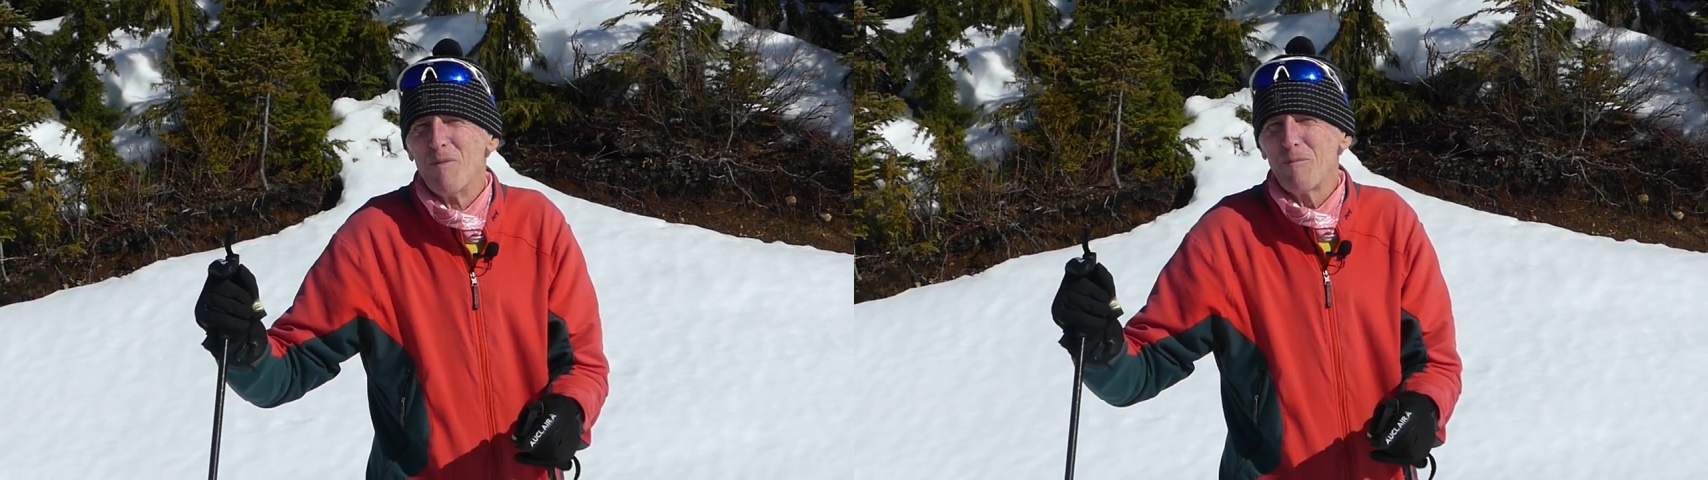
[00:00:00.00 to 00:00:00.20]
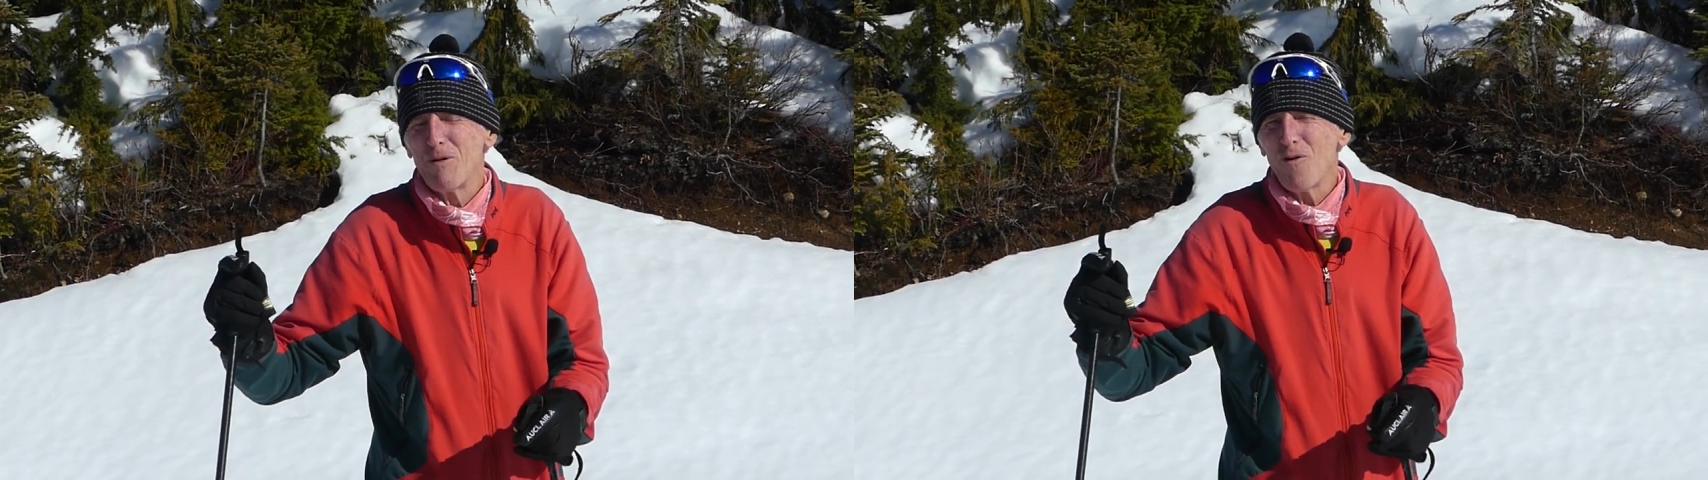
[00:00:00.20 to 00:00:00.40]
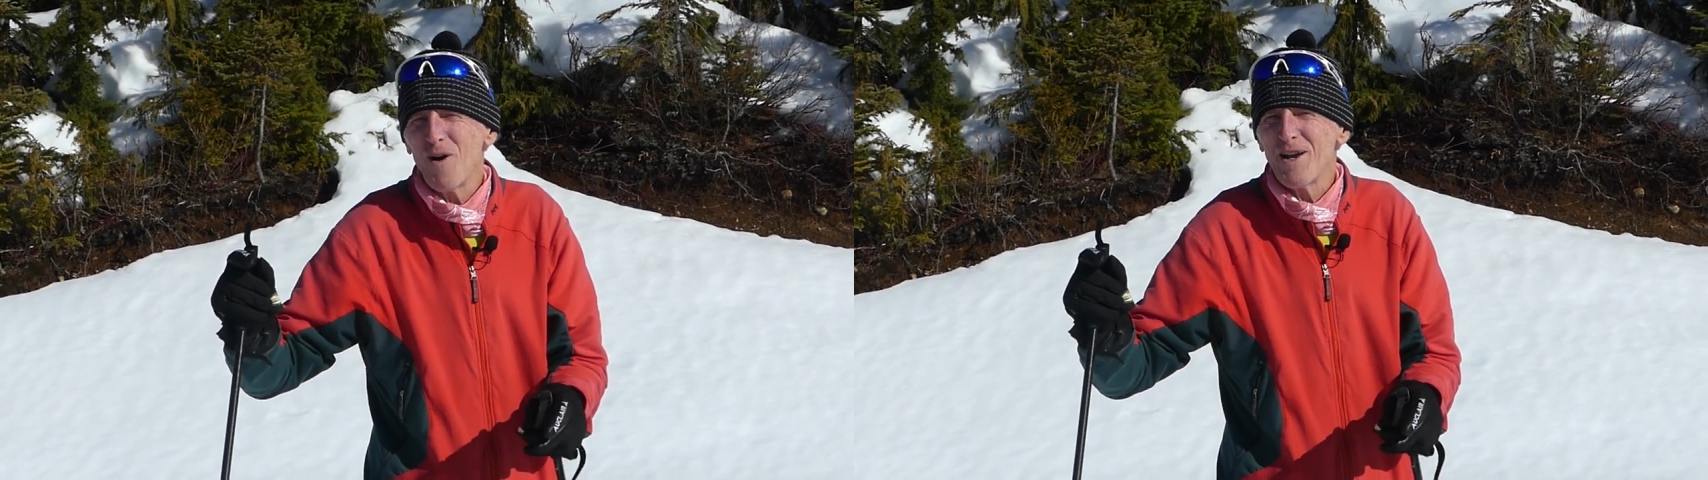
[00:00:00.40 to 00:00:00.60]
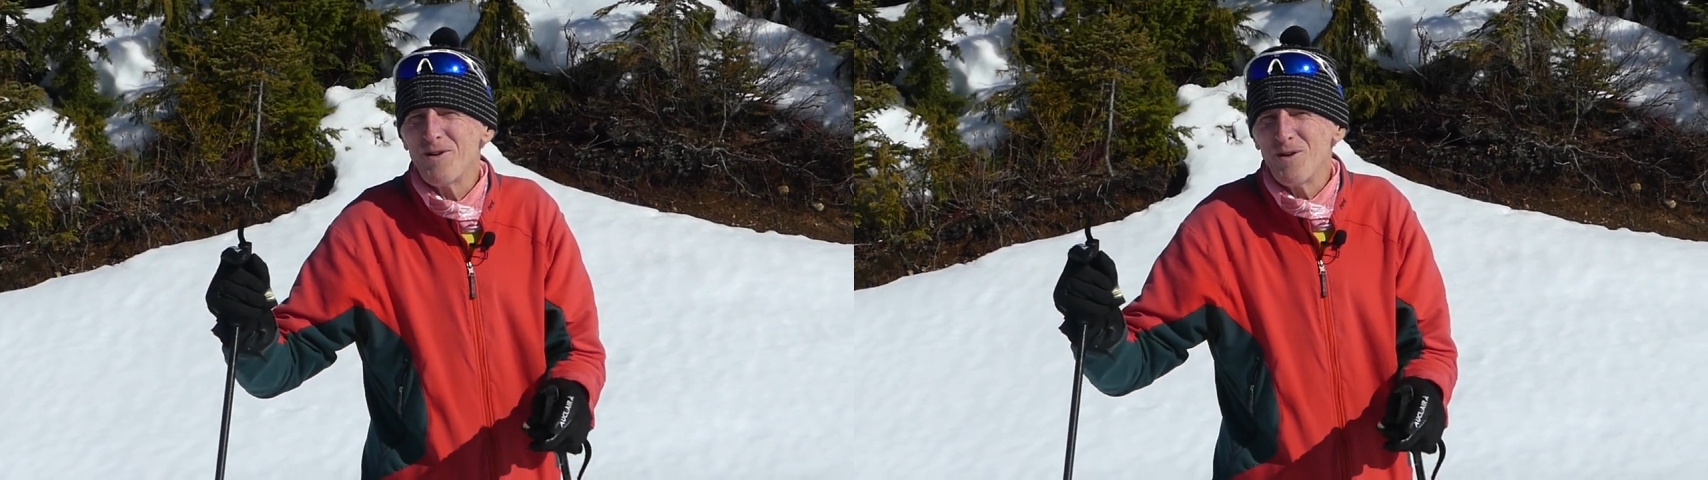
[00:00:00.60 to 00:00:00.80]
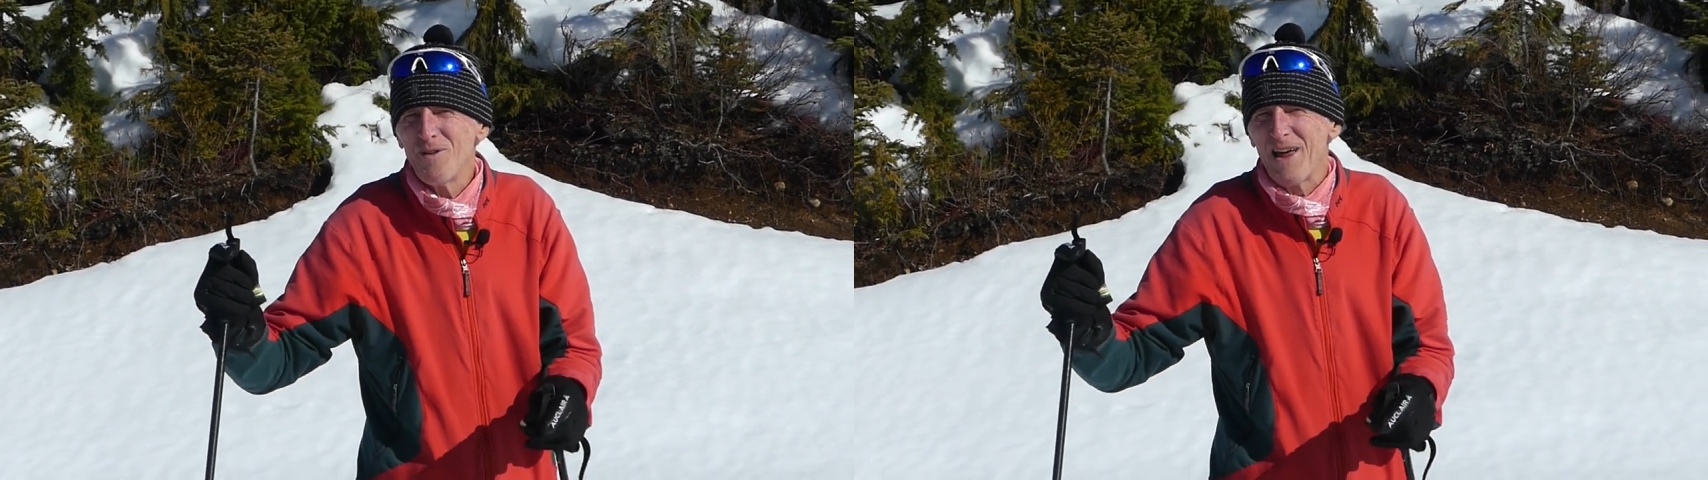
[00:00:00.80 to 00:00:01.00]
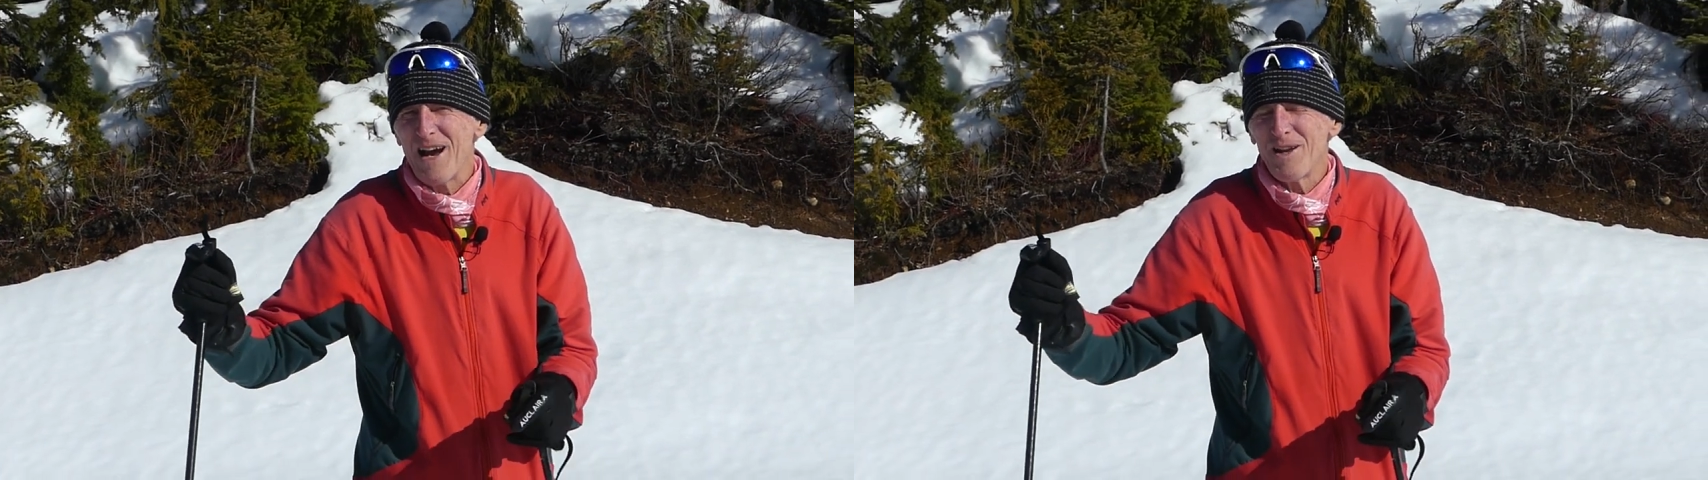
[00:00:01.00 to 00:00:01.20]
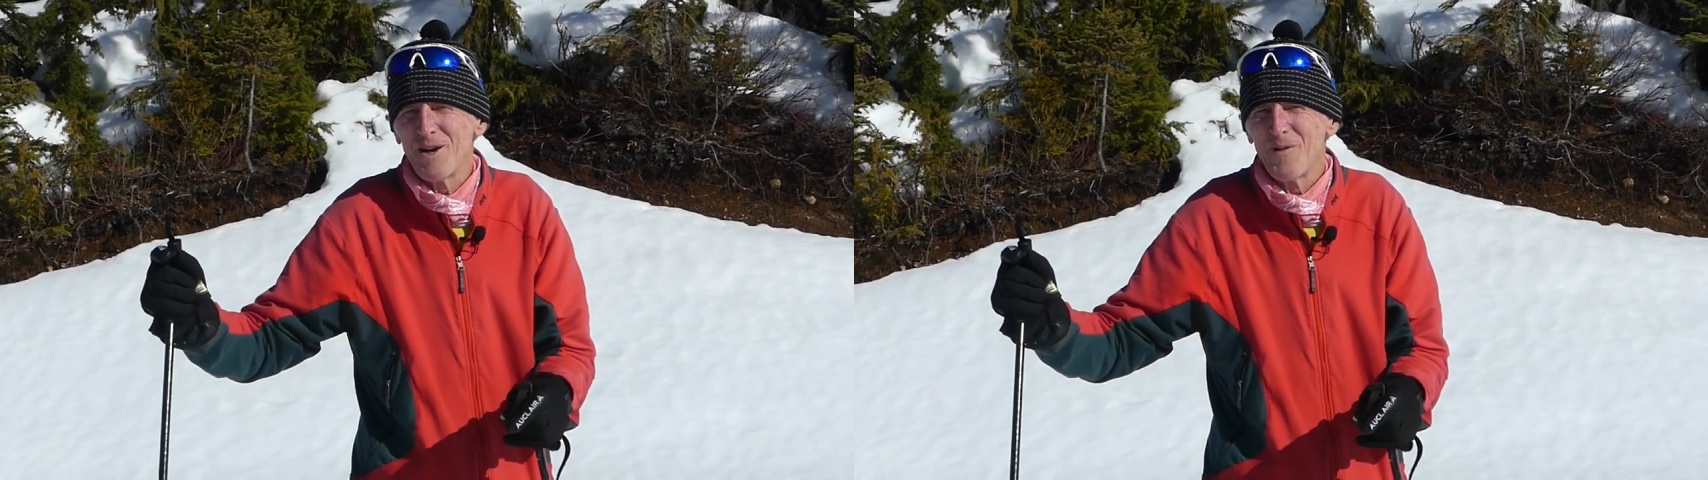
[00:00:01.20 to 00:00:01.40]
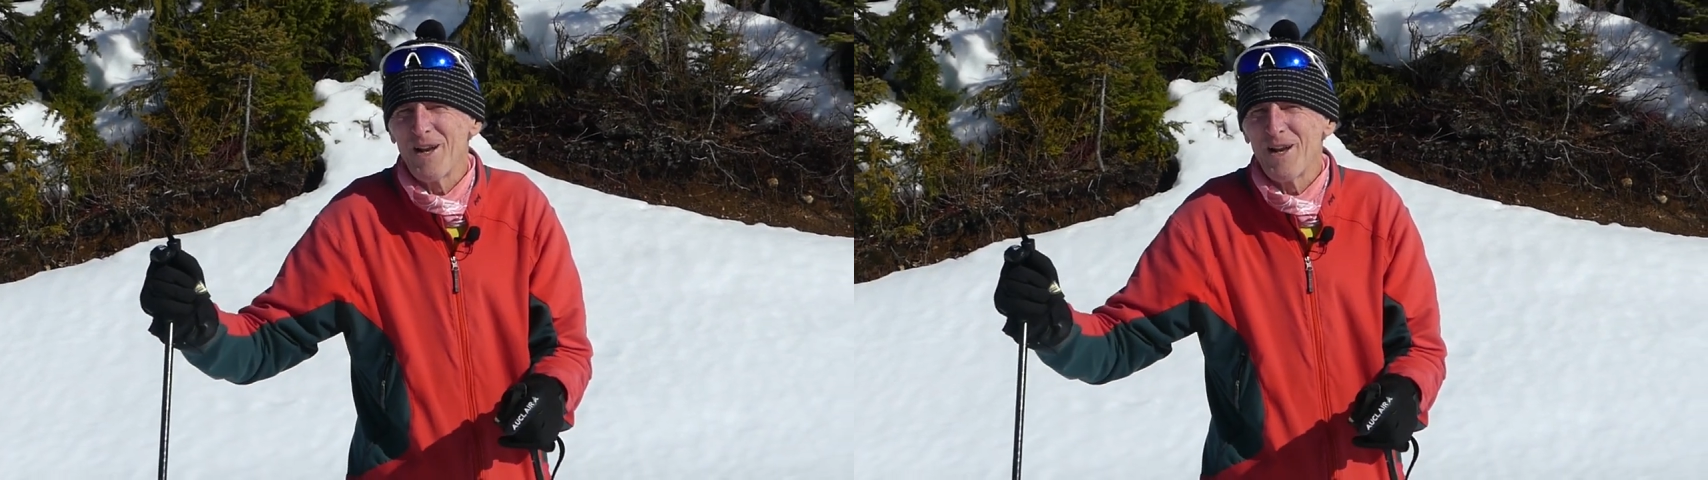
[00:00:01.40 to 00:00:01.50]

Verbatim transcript: But before I do that,